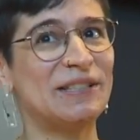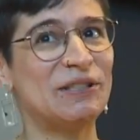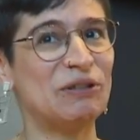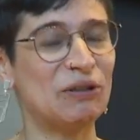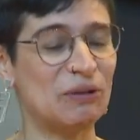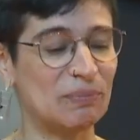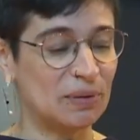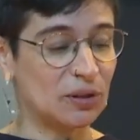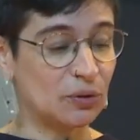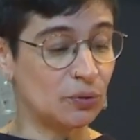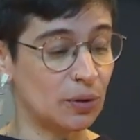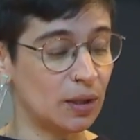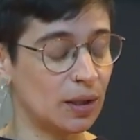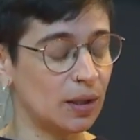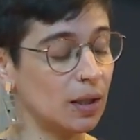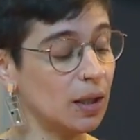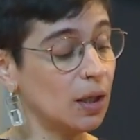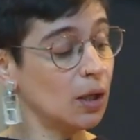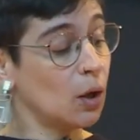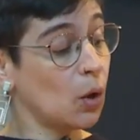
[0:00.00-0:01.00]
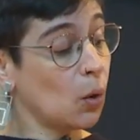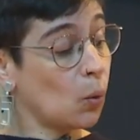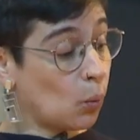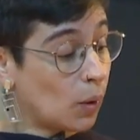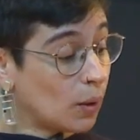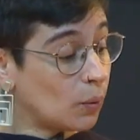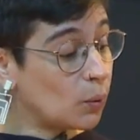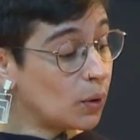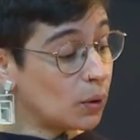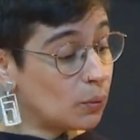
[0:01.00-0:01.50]
geometry
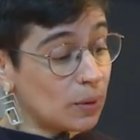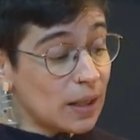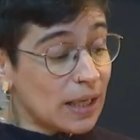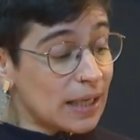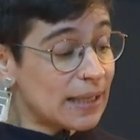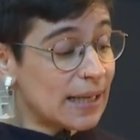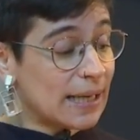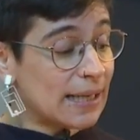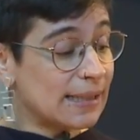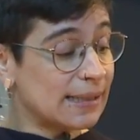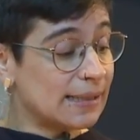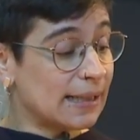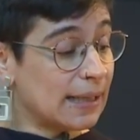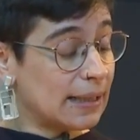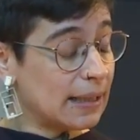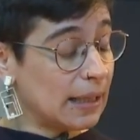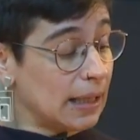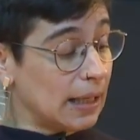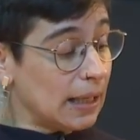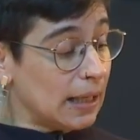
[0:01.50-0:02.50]
when we realize that,